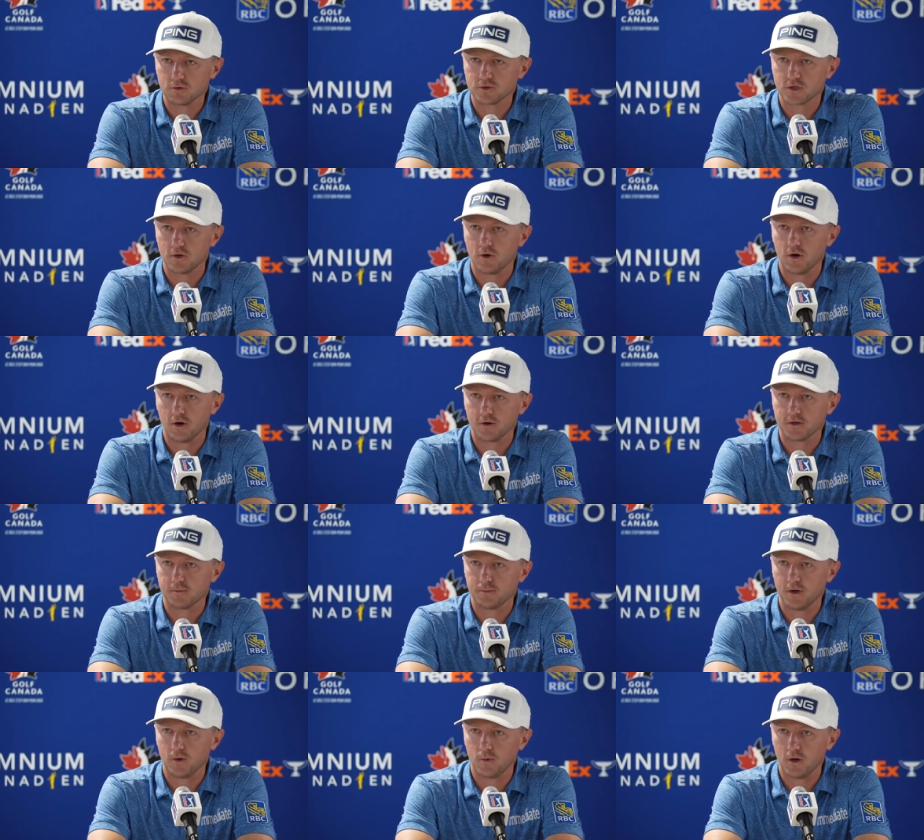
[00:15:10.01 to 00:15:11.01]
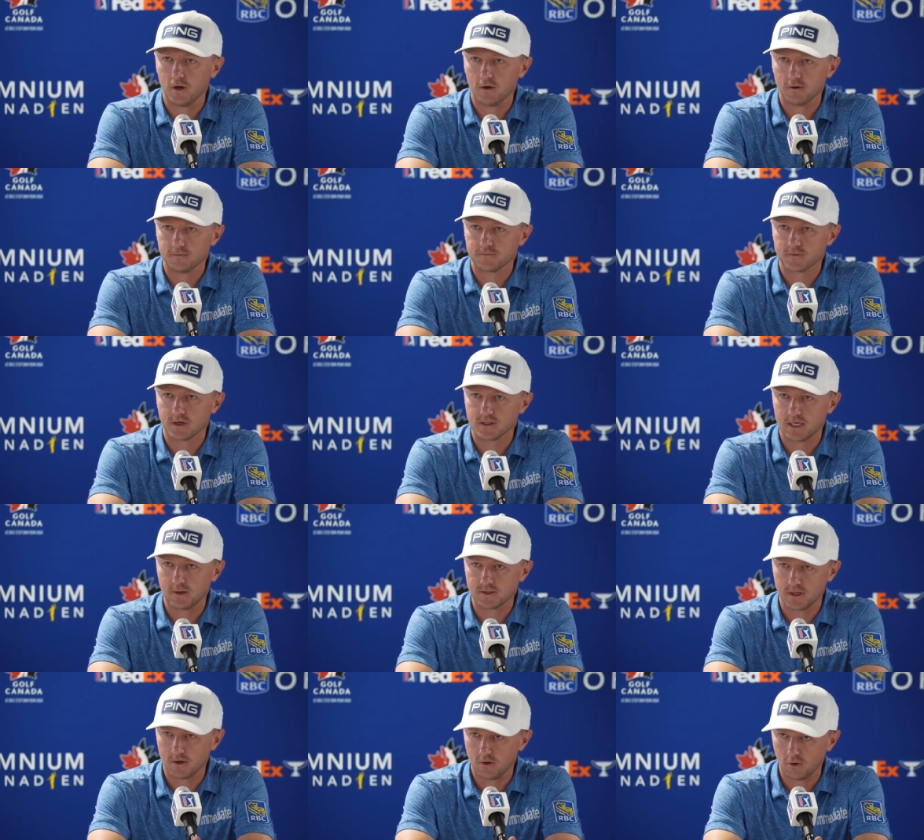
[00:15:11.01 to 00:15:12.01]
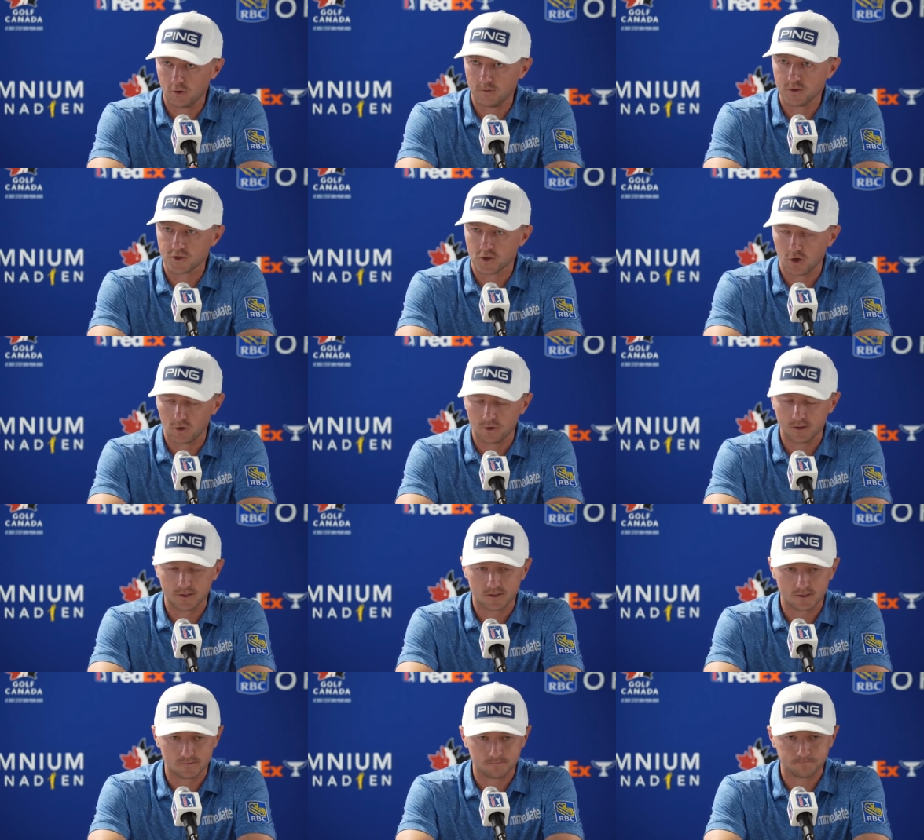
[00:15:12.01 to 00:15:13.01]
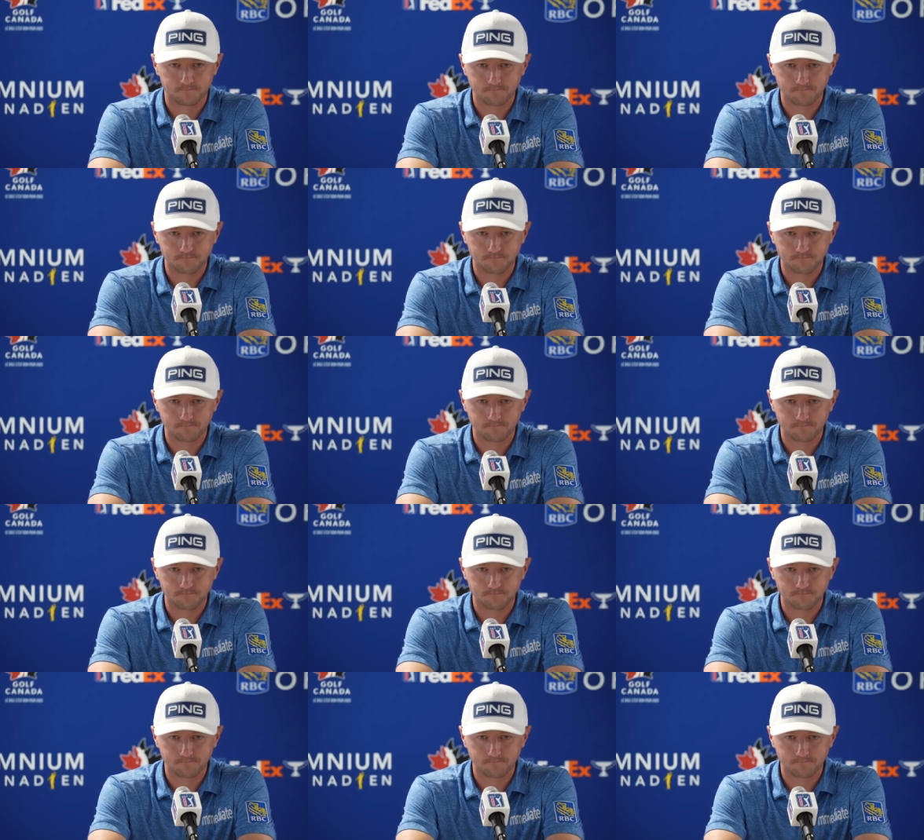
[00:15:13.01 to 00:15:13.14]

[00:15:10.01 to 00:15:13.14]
so hard to play well because I was at home in Charlotte. And